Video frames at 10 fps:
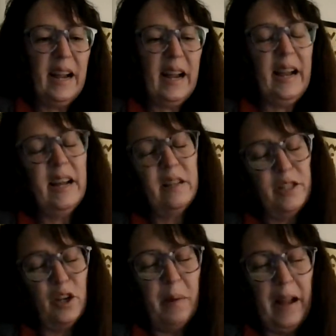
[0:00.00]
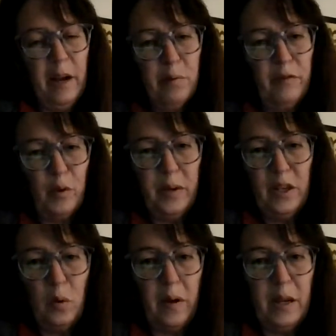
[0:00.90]
And so by April of
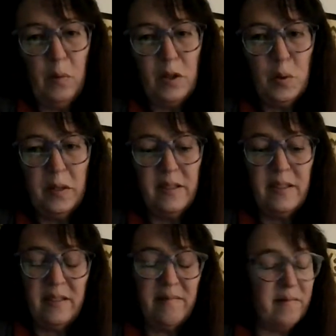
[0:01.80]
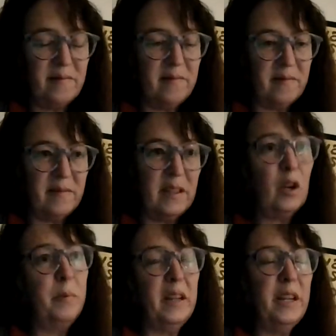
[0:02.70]
2020, which was
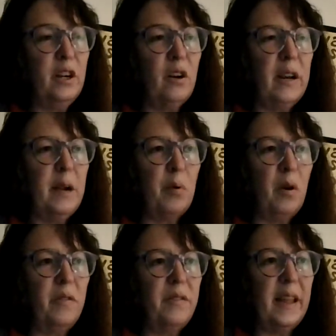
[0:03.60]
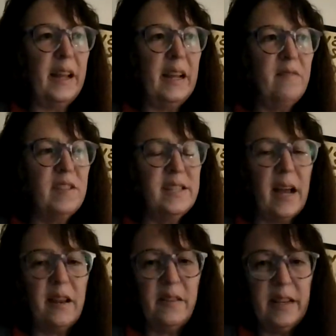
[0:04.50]
it'll be a year in April, they have
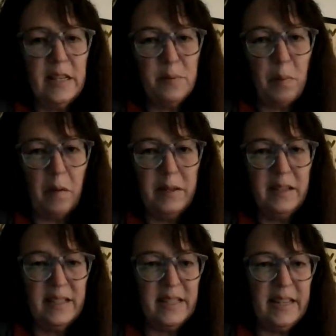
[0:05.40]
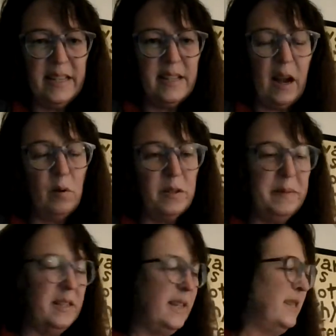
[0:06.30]
decided that he's probably deceased now, which
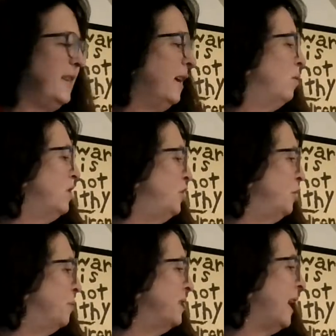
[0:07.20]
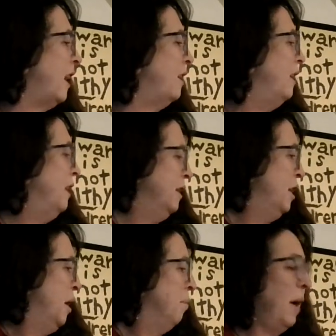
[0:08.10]
means he's dead, which is super sad.
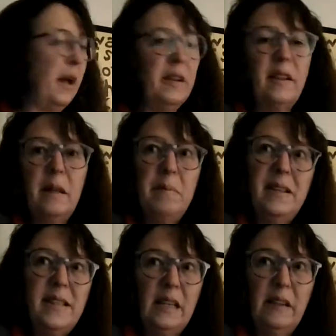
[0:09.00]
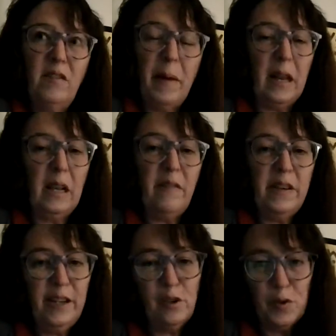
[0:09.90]
But it means he lived about
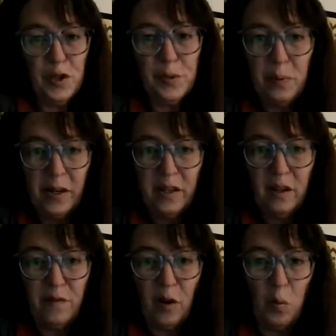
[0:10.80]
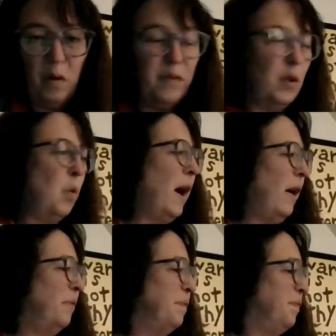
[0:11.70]
11 years, which is pretty good for a wolf in the
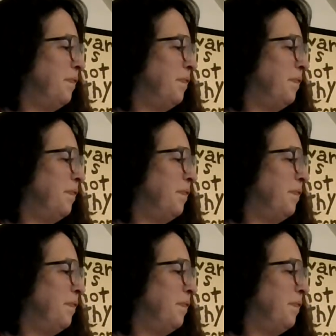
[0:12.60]
wild.